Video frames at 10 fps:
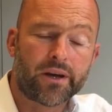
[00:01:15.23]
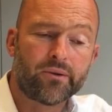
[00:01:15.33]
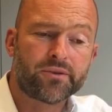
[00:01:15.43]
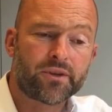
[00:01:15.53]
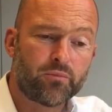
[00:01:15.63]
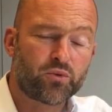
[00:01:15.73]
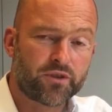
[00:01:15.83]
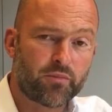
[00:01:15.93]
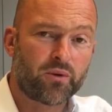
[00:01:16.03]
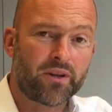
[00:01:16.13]
and also most
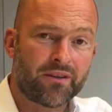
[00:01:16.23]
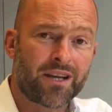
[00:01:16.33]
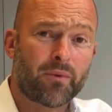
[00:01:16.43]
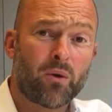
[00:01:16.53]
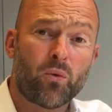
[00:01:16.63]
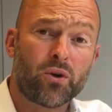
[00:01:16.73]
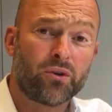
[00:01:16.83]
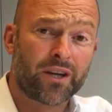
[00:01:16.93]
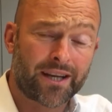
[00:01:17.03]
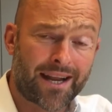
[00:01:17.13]
importantly, think about what
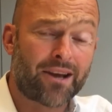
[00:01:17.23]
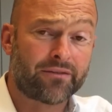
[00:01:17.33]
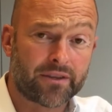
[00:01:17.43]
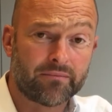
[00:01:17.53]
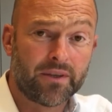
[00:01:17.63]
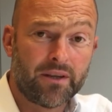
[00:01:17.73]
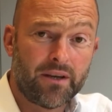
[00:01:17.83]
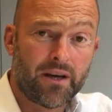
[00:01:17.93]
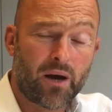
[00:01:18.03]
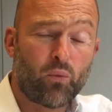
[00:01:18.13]
you're going to get out of it
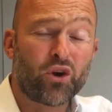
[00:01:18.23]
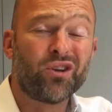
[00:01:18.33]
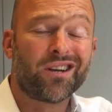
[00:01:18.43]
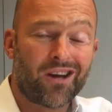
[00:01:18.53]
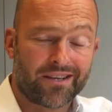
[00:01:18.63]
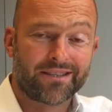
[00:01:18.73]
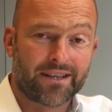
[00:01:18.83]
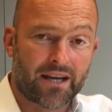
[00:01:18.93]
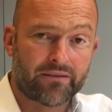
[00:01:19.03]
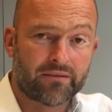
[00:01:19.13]
and what you'd like to
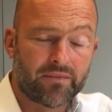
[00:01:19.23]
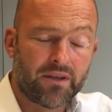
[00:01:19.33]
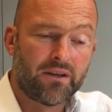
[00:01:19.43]
get out of it.